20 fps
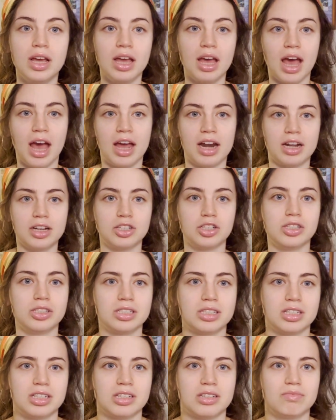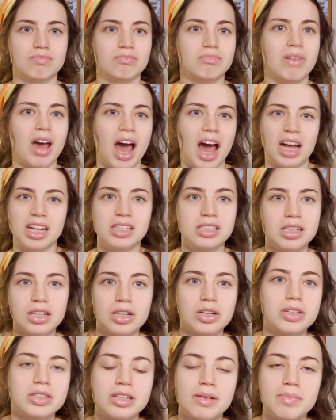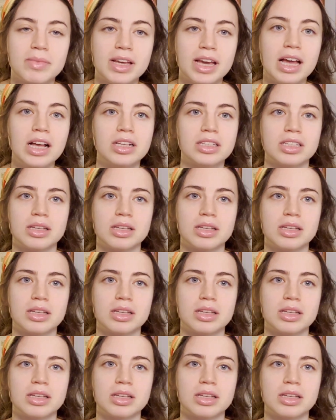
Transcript: and it just adds a little something else.